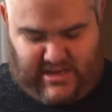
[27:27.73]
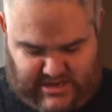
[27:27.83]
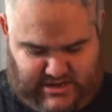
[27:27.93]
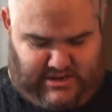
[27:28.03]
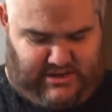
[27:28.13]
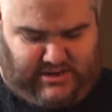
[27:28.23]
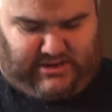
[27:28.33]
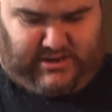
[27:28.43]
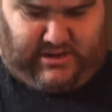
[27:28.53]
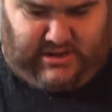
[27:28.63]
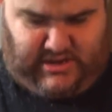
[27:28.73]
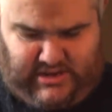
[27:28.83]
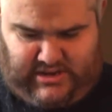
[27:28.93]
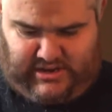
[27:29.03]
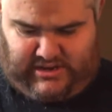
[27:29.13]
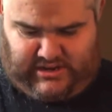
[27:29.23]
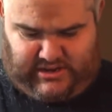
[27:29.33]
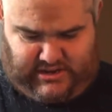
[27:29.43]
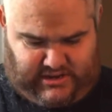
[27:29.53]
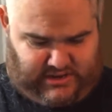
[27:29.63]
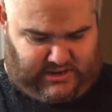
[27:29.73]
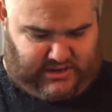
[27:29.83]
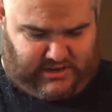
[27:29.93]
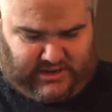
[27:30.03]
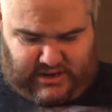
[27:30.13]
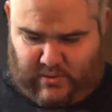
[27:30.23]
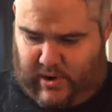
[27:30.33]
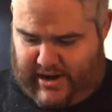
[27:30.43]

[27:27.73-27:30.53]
Like, I need to wash the shirt separately, I feel like.